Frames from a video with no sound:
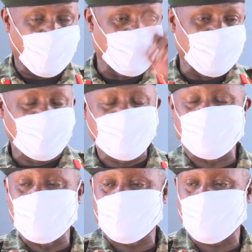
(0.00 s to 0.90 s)
all the
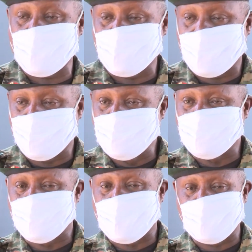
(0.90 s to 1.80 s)
districts where we are
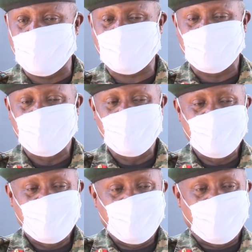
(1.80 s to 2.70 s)
going to operate,
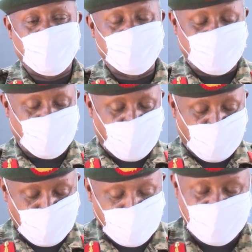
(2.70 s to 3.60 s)
also
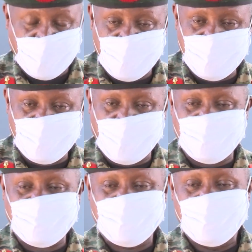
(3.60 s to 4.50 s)
our military
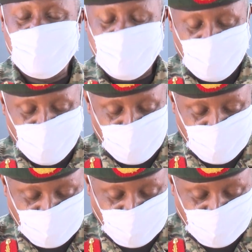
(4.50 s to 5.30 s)
leaders with